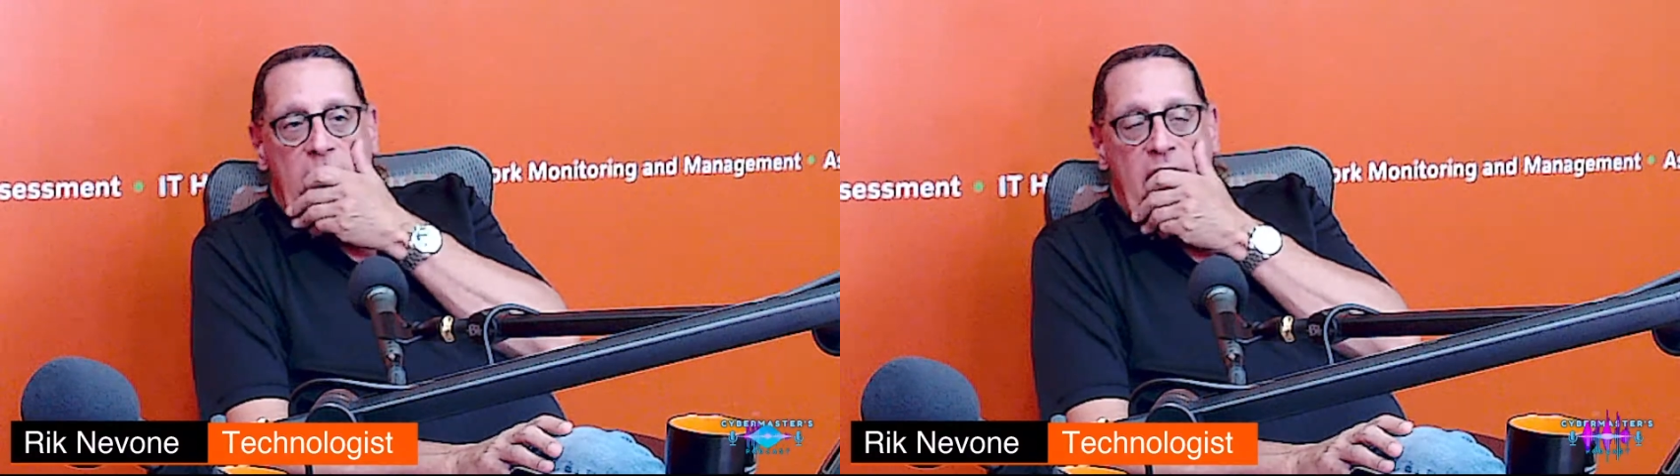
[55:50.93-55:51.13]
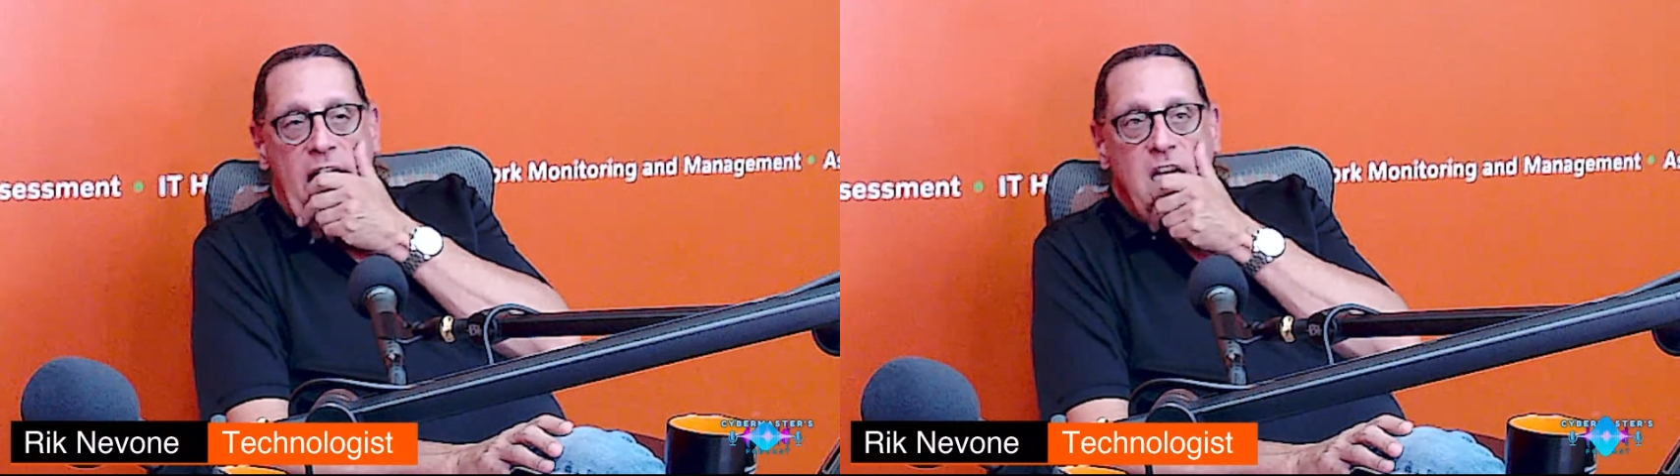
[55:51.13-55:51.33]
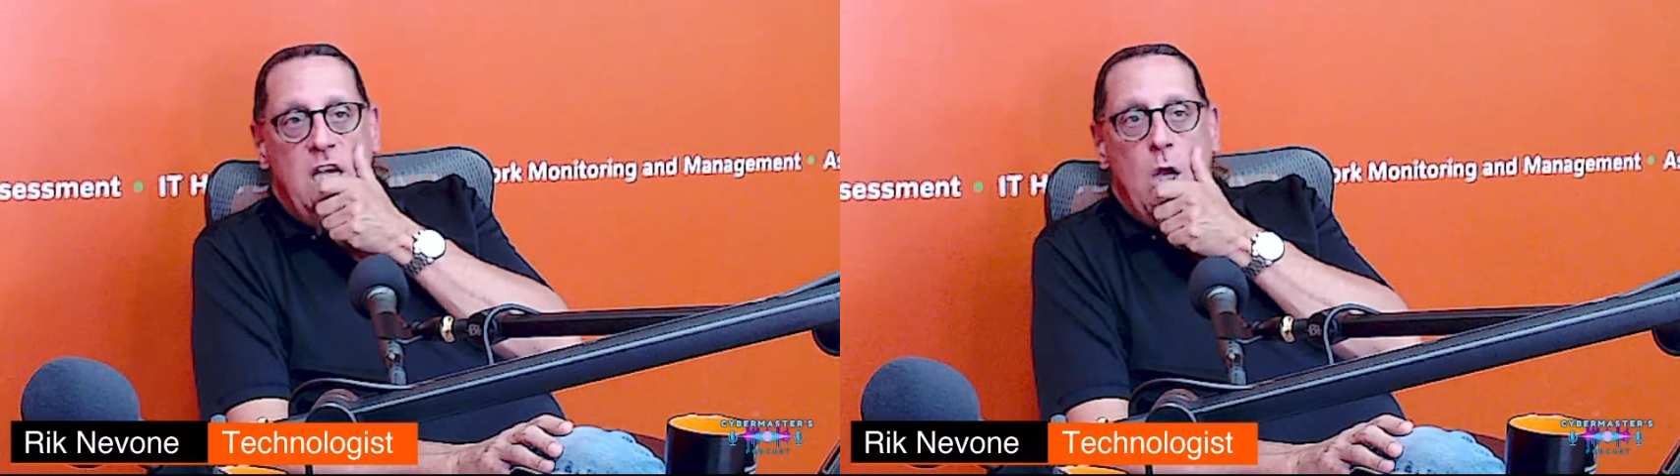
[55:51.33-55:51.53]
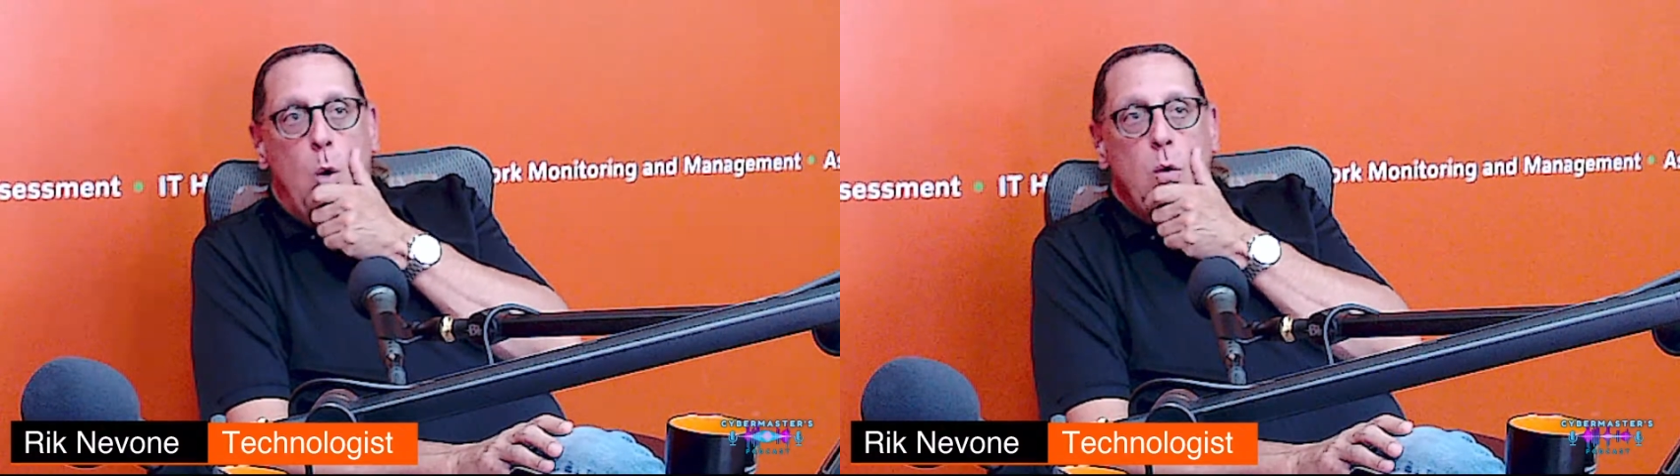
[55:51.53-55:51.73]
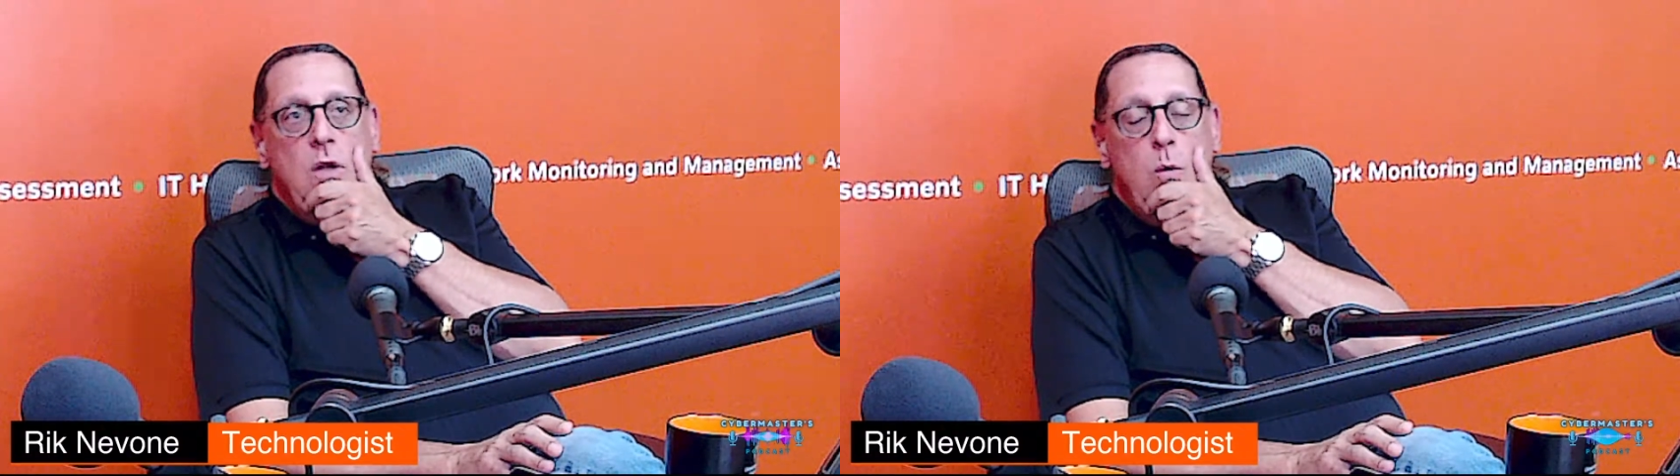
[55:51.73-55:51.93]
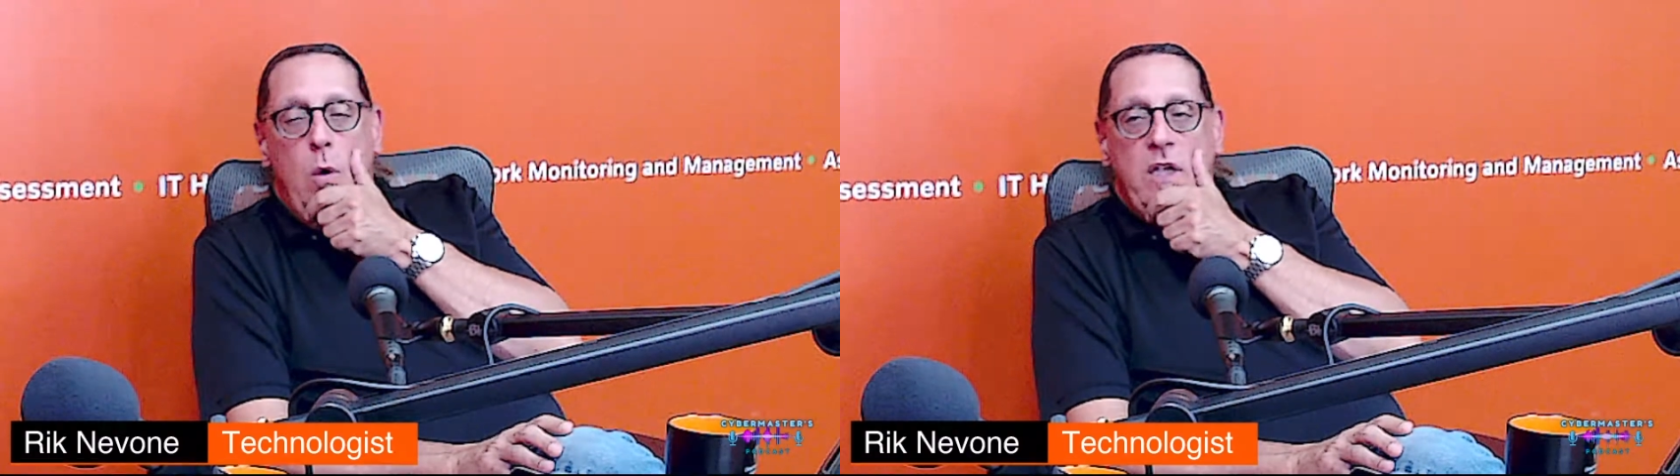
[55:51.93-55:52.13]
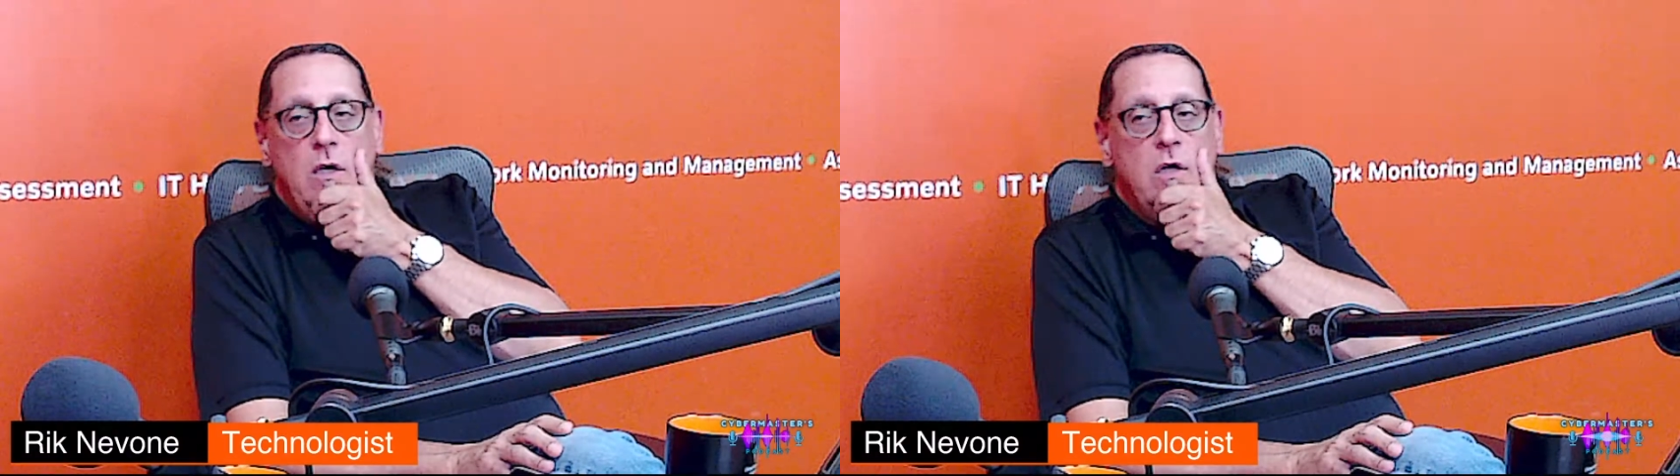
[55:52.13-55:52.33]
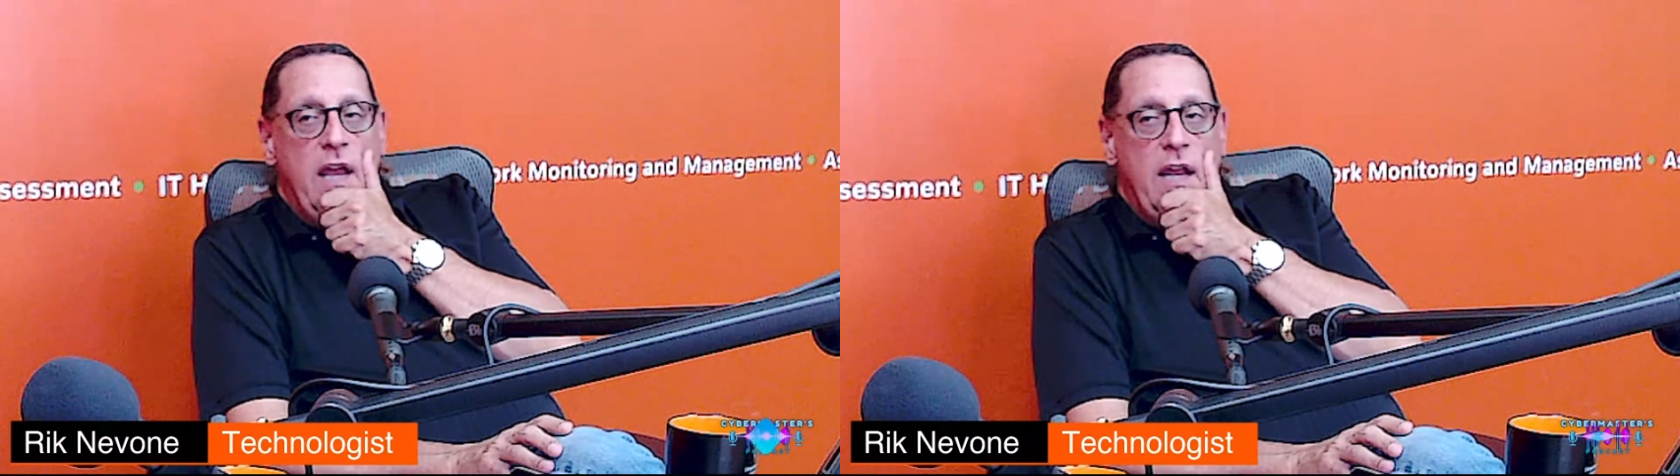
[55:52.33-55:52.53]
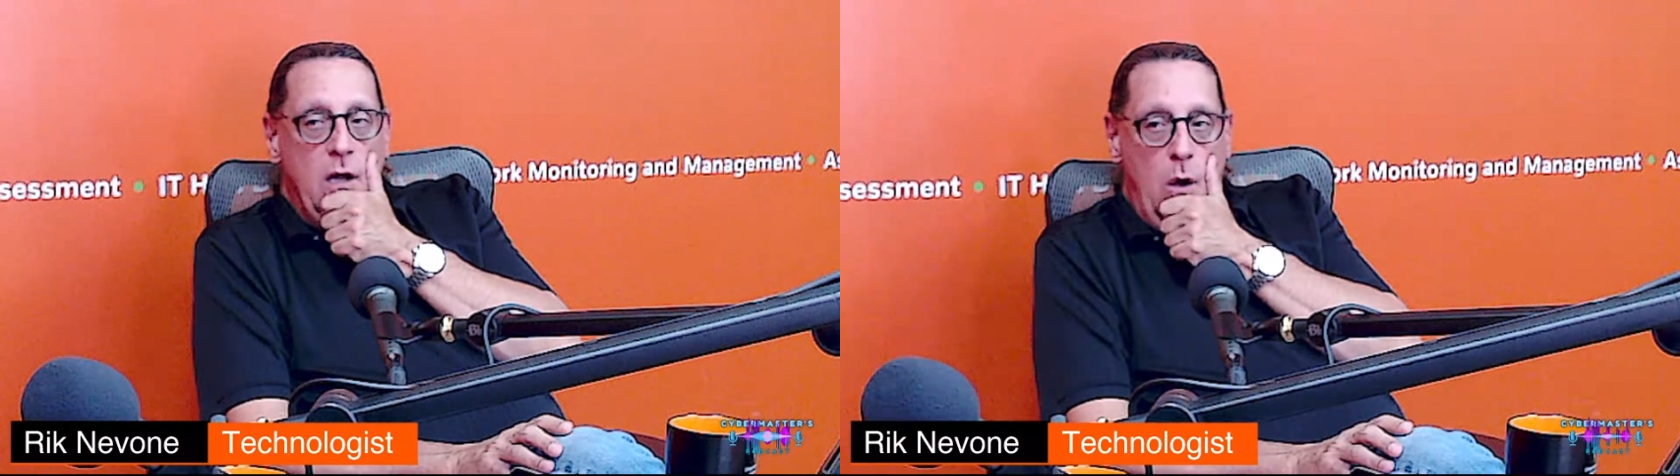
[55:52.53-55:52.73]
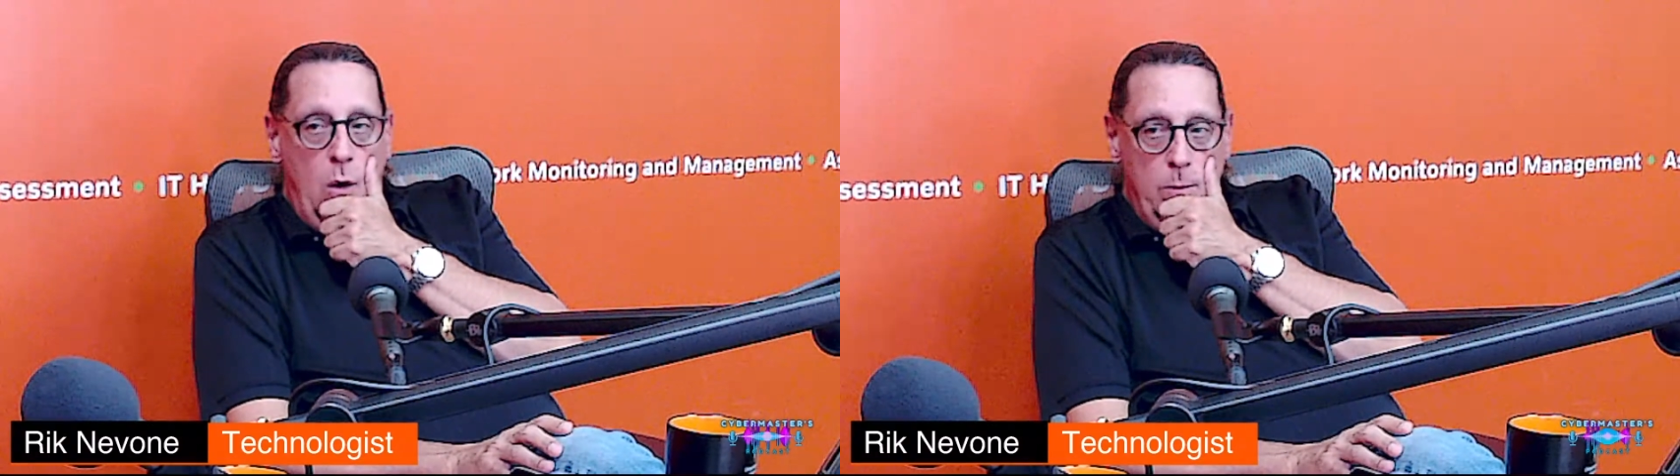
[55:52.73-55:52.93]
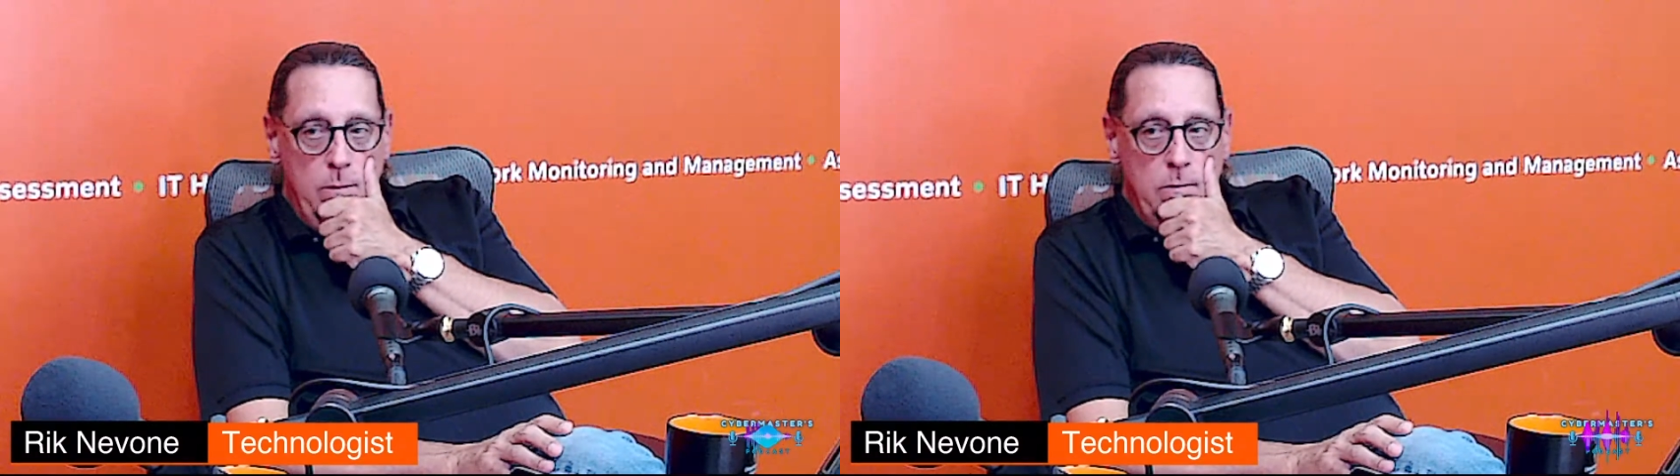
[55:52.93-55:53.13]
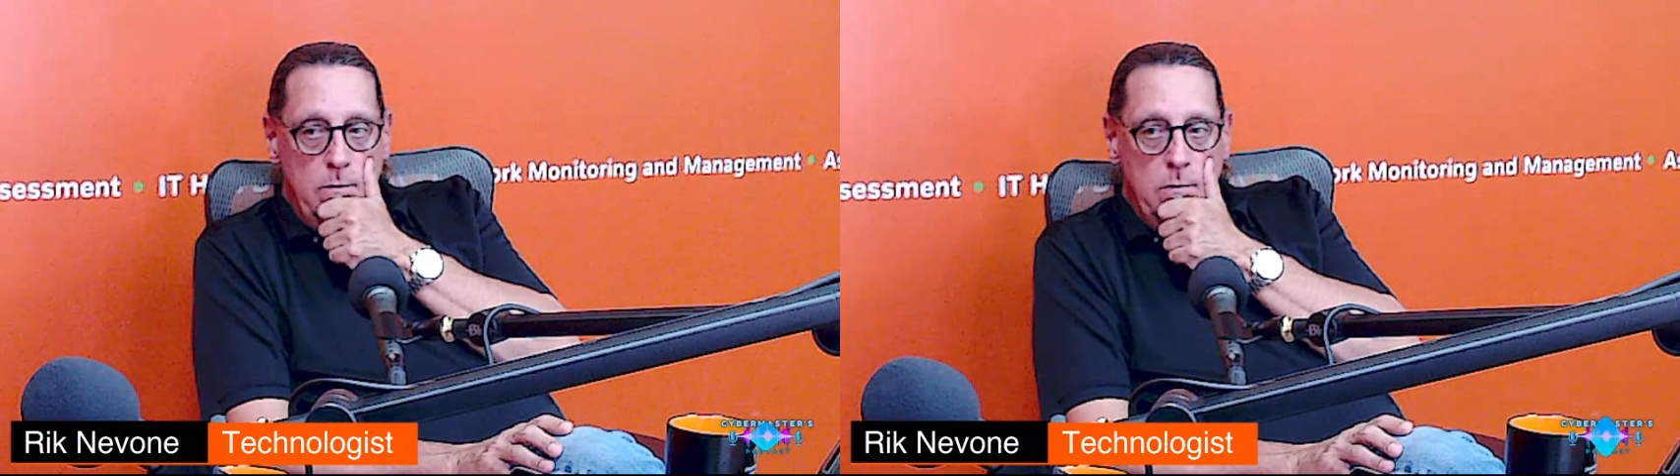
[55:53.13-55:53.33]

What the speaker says: And the only way you're getting home